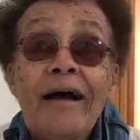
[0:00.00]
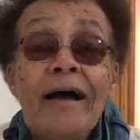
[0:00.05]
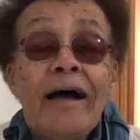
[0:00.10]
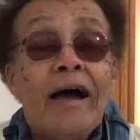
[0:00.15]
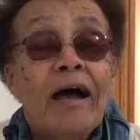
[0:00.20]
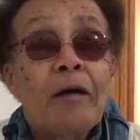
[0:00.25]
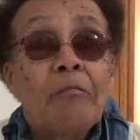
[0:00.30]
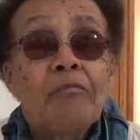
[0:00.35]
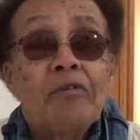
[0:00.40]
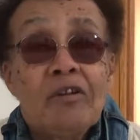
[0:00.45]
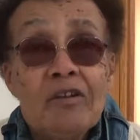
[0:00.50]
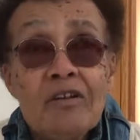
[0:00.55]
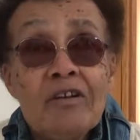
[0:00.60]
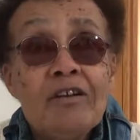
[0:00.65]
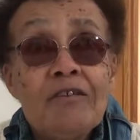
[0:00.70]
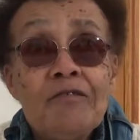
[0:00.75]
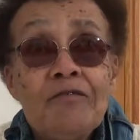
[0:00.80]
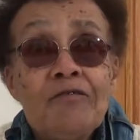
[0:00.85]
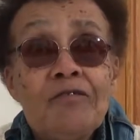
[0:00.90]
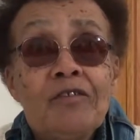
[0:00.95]
I
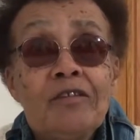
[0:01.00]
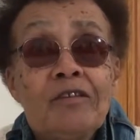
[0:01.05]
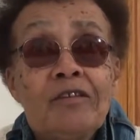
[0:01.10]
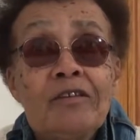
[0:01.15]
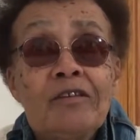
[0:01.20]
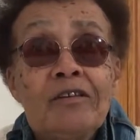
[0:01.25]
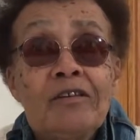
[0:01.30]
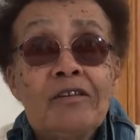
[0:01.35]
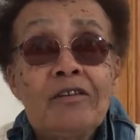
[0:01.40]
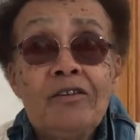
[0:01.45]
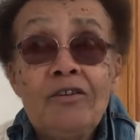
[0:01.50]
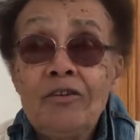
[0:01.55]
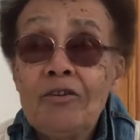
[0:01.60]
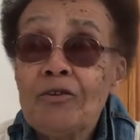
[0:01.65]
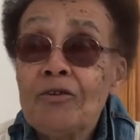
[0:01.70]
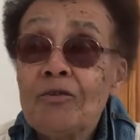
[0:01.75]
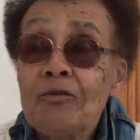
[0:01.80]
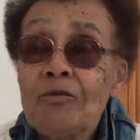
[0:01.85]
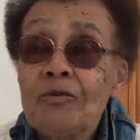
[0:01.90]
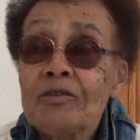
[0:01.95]
believe the
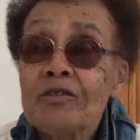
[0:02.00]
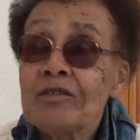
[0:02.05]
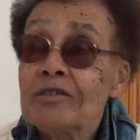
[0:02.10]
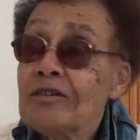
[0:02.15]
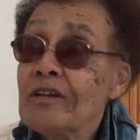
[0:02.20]
year was